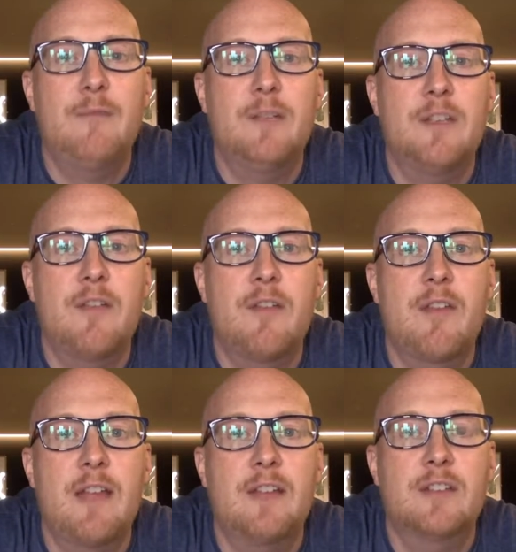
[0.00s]
which is
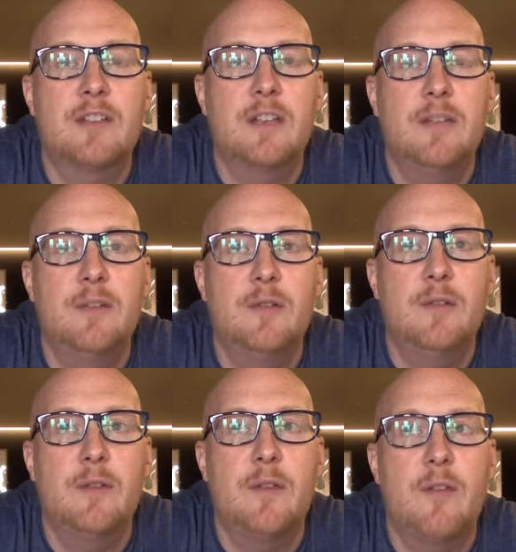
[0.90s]
attached if you're
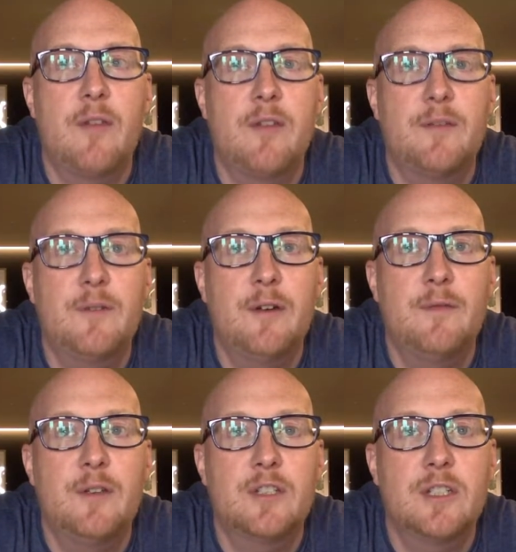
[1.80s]
doing the certified
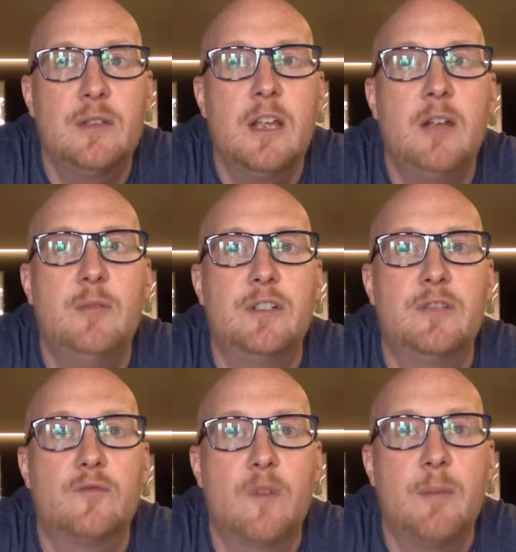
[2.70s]
version, which is
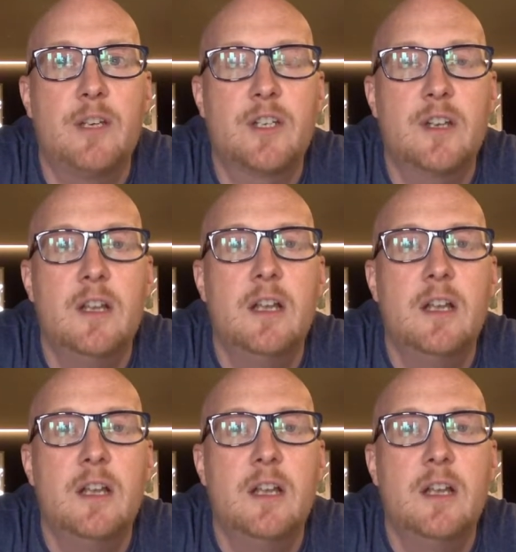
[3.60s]
rubbish.